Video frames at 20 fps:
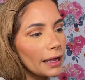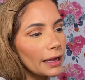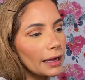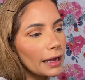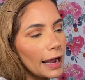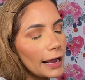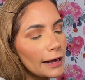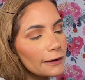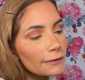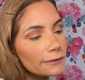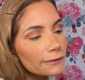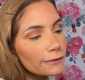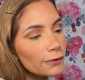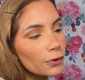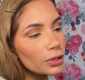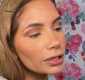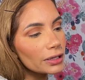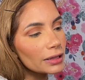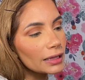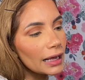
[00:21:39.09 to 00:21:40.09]
And
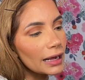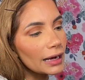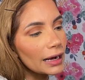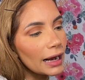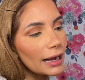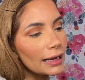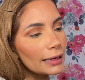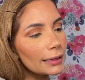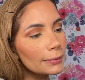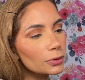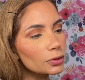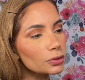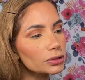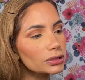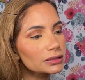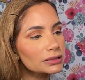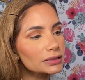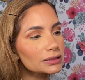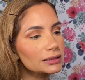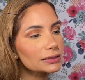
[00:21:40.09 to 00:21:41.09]
for that, I am
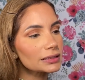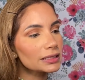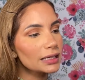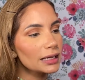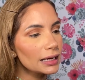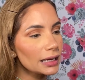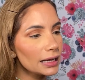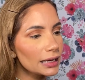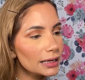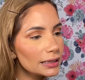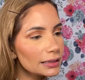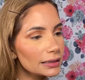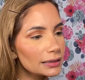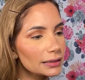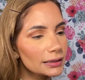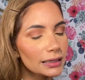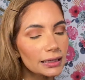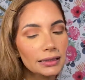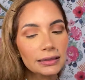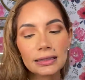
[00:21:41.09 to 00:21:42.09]
going to
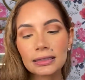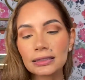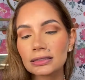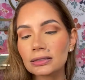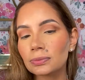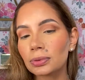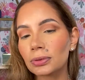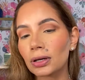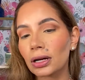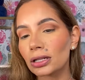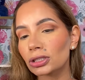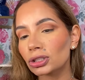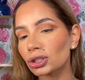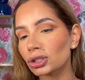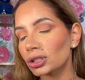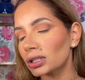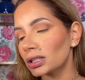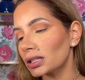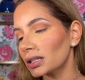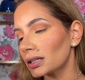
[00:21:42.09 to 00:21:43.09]
take this
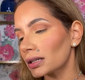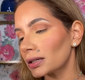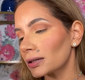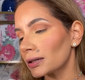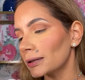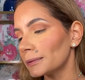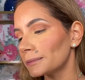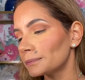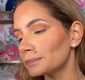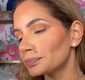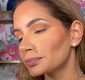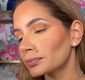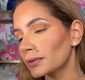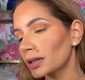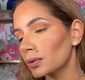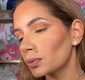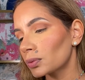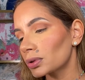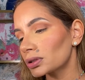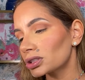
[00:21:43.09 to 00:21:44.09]
brush here,
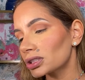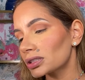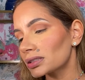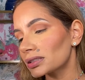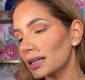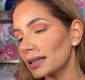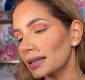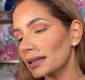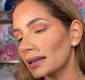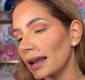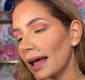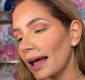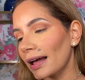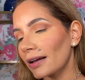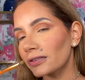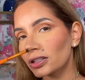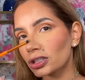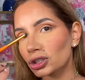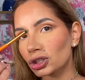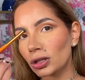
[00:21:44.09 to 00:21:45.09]
which is a
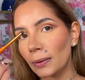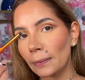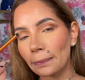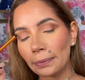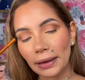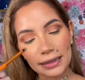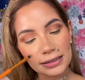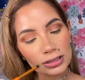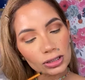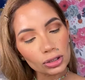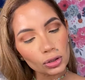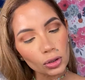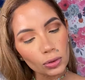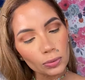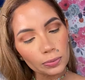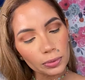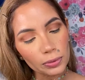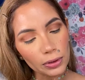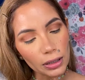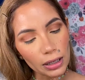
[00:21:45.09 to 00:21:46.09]
Lavish pencil
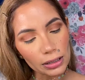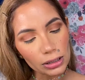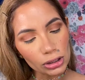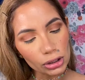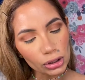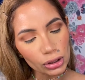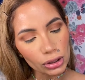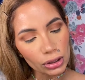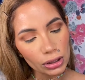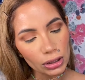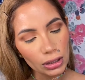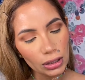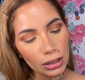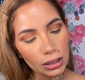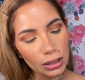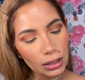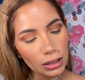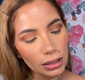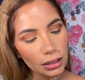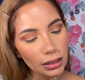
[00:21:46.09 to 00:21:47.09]
brush.
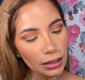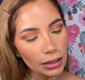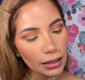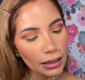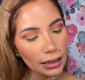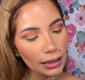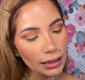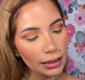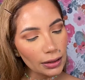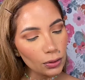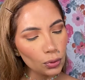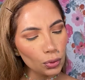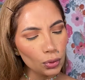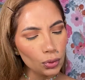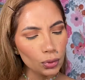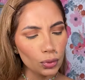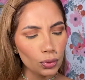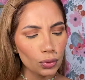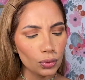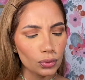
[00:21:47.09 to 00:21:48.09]
And
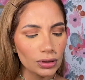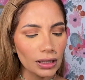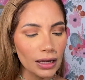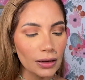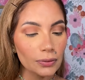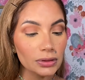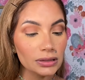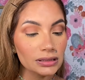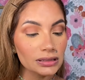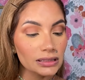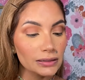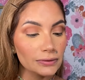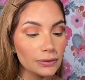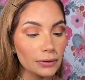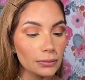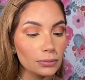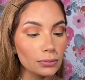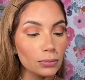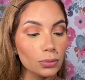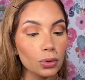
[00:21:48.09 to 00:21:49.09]
ooh, that one's
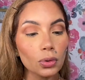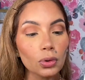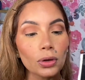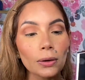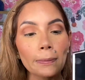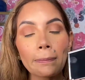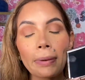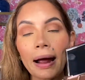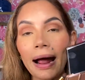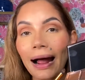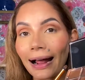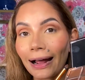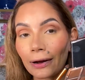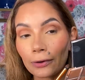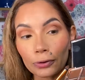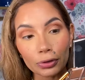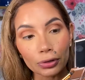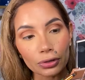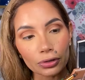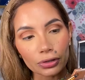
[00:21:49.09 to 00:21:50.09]
even more
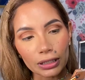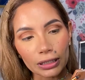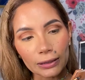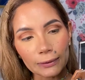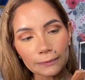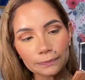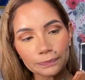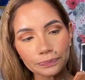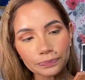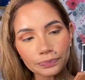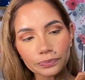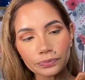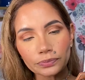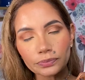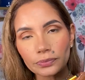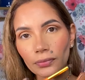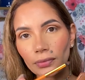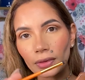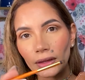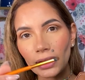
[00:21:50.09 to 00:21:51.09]
powdery.
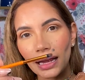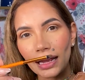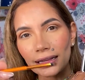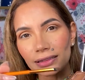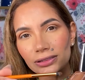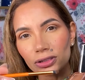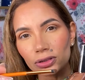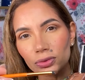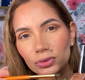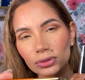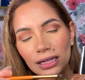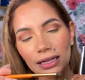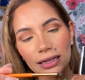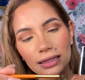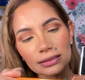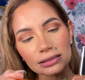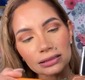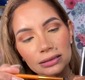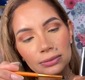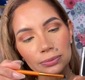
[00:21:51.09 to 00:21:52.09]
As soon
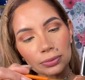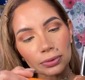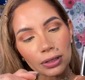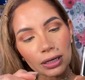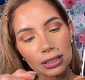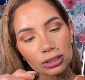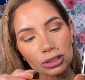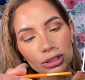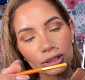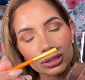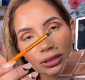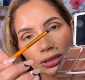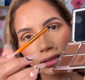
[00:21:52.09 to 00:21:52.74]
as the brush